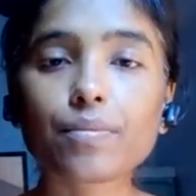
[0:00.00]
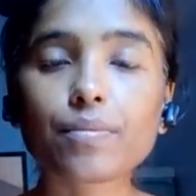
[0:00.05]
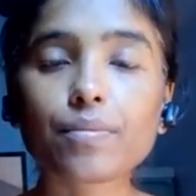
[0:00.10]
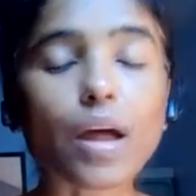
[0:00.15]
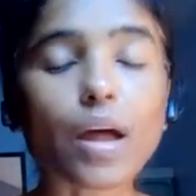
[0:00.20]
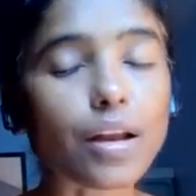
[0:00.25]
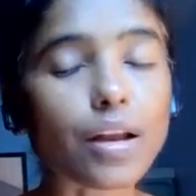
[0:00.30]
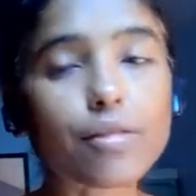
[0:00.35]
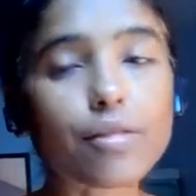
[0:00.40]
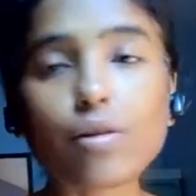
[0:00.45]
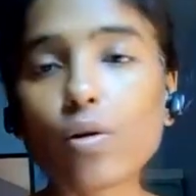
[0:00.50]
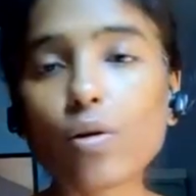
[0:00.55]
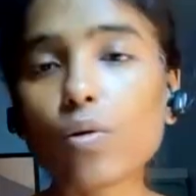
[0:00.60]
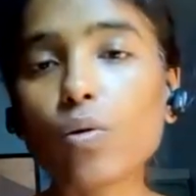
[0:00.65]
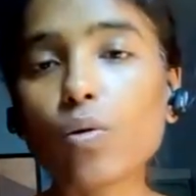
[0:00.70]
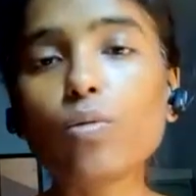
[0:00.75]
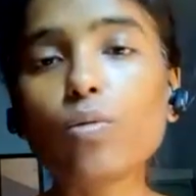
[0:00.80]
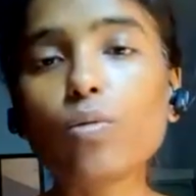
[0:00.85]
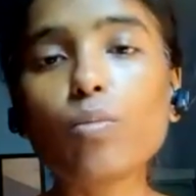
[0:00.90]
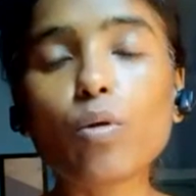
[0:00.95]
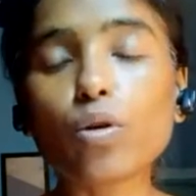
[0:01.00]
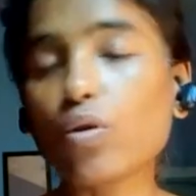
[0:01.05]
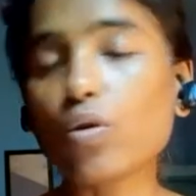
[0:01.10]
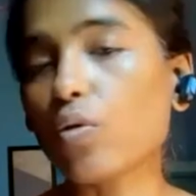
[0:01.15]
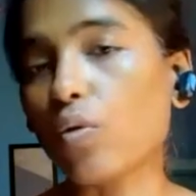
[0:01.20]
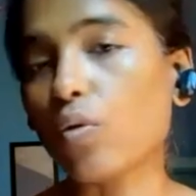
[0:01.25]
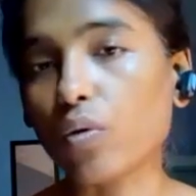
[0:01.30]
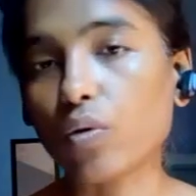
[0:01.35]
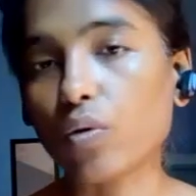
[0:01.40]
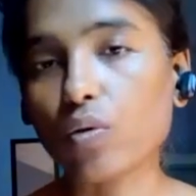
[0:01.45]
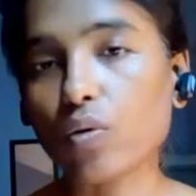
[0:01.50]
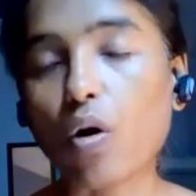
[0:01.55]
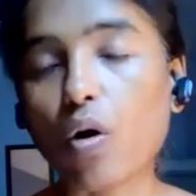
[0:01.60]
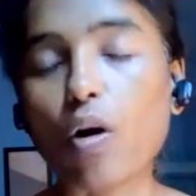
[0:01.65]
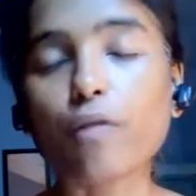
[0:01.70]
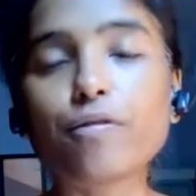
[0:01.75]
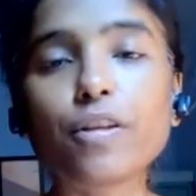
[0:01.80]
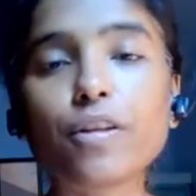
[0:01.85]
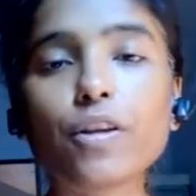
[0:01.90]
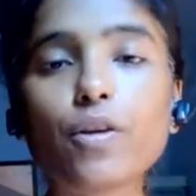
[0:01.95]
That is the whole motto
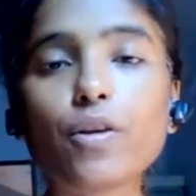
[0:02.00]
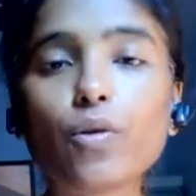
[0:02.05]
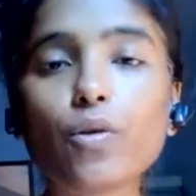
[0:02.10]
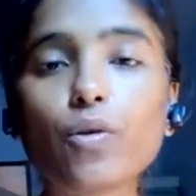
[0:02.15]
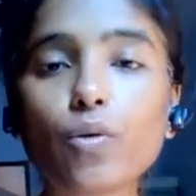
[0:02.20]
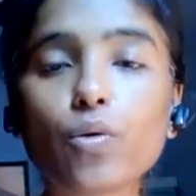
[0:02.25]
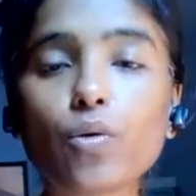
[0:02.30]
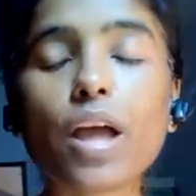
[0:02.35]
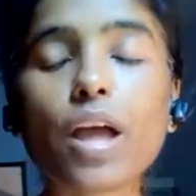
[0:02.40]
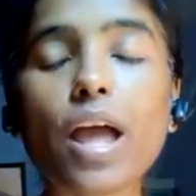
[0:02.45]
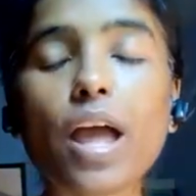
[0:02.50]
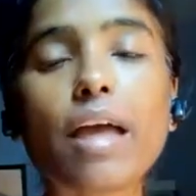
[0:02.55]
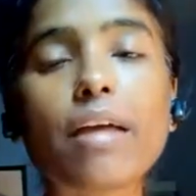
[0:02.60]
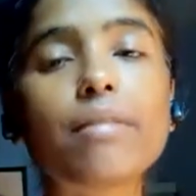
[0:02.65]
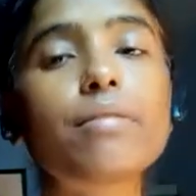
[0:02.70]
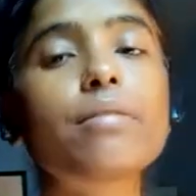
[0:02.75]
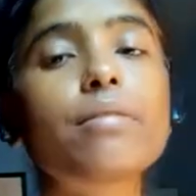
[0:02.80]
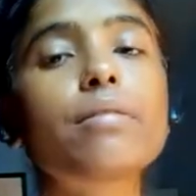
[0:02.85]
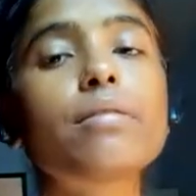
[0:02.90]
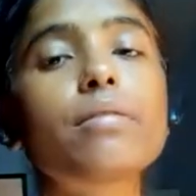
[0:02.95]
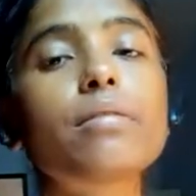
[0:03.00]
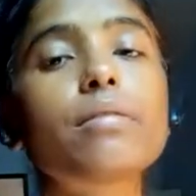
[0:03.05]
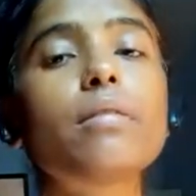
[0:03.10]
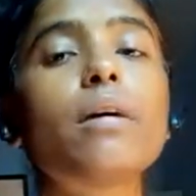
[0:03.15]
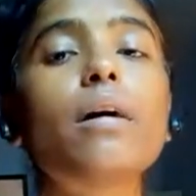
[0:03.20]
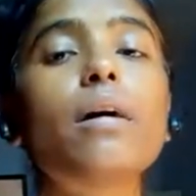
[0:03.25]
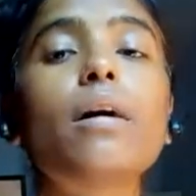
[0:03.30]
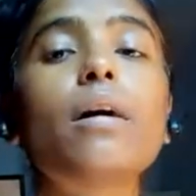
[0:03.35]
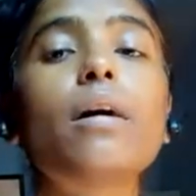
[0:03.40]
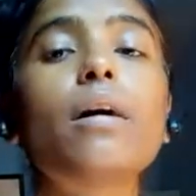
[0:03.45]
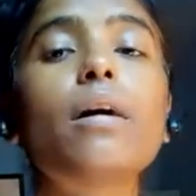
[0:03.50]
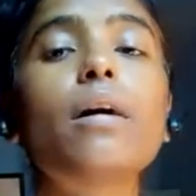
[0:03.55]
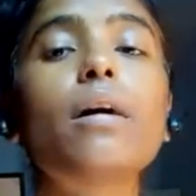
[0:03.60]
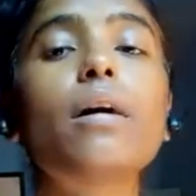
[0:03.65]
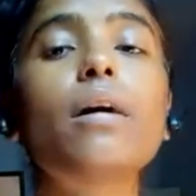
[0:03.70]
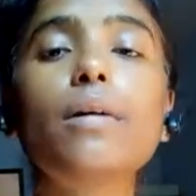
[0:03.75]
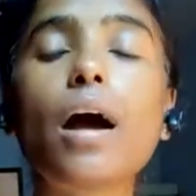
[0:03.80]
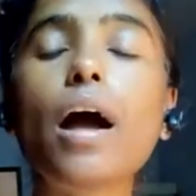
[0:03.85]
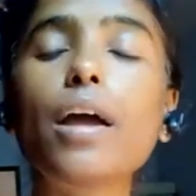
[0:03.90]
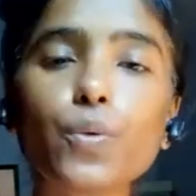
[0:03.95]
of the yoga and the
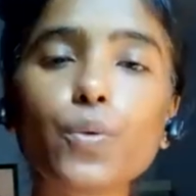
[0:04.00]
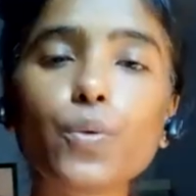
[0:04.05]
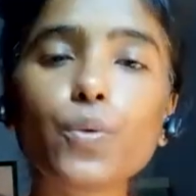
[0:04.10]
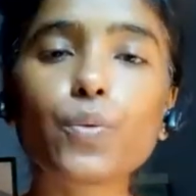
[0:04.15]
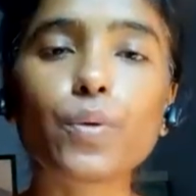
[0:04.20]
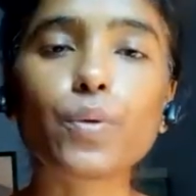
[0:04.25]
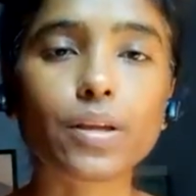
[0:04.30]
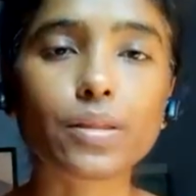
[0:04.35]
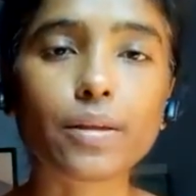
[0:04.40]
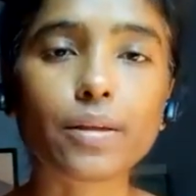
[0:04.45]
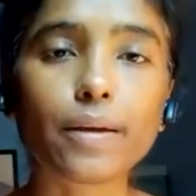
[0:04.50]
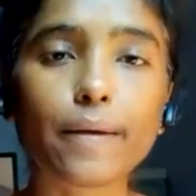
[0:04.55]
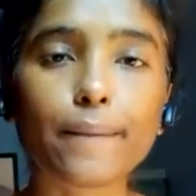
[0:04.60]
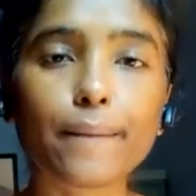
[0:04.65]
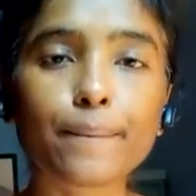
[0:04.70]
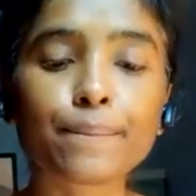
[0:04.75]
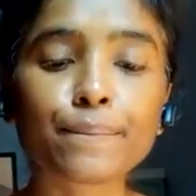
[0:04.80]
Ayurveda.